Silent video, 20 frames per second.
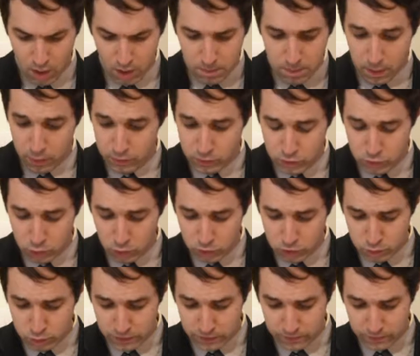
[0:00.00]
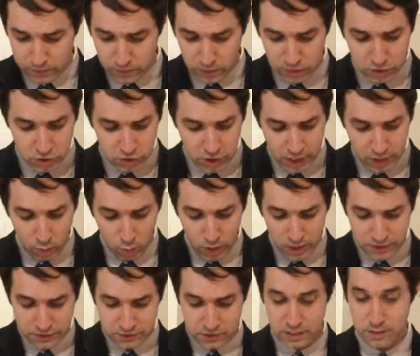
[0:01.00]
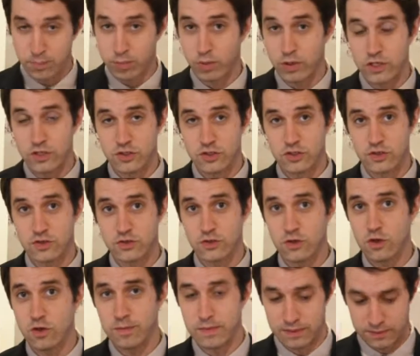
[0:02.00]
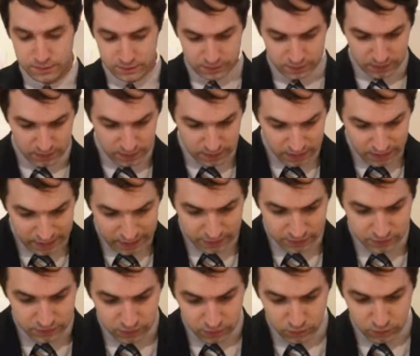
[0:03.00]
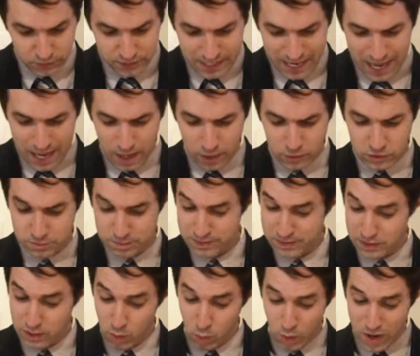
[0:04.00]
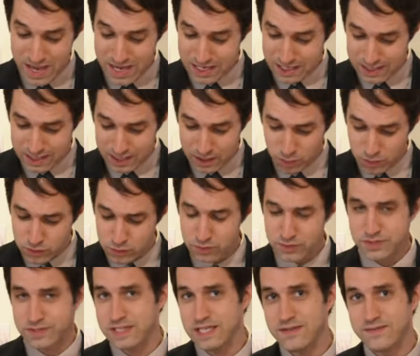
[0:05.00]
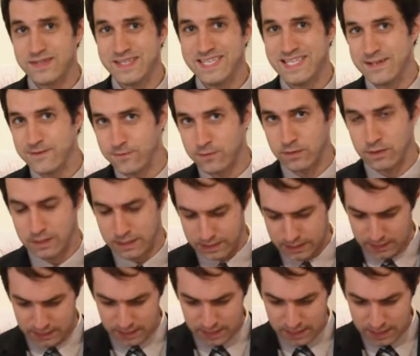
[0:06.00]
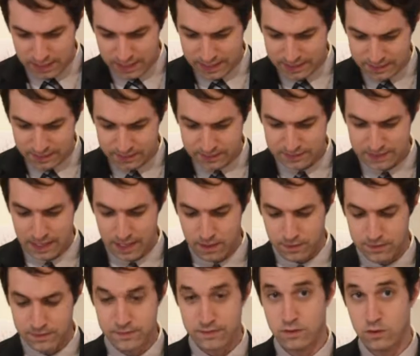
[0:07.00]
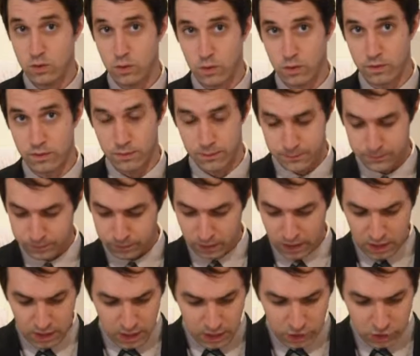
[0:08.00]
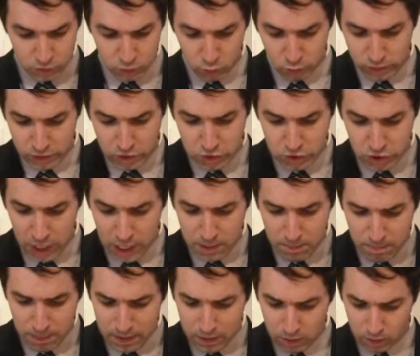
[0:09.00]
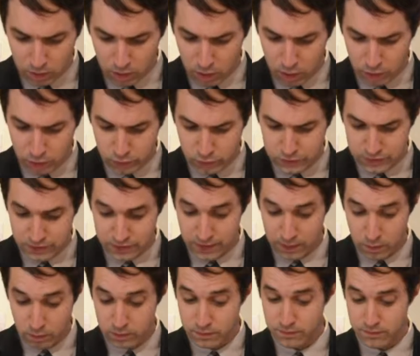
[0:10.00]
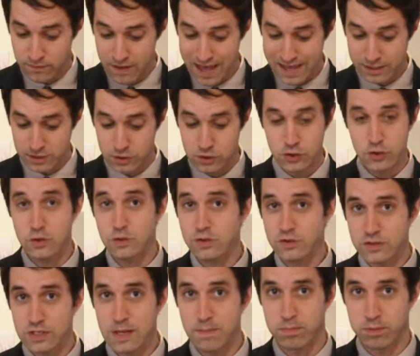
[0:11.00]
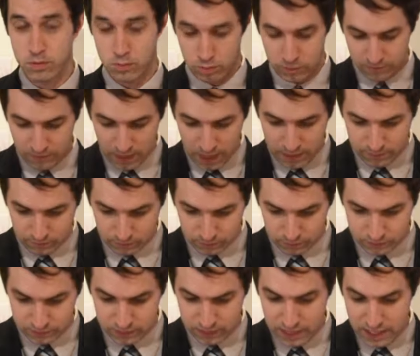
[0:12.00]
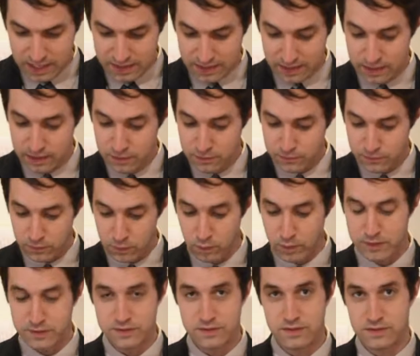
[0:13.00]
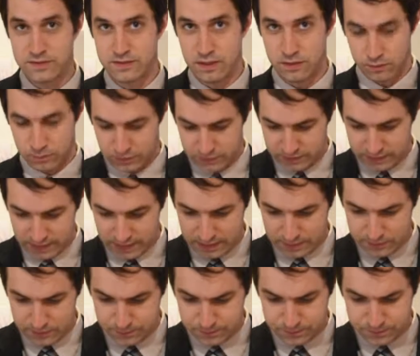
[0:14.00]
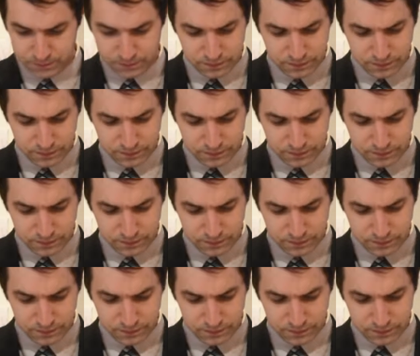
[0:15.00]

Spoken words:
Both George Whitefield and John Wesley preached sermons in southern towns, but the awakening was received differently in the South and the North. Historian John Butler argues that there were in fact two separate revivals that influenced the southern states,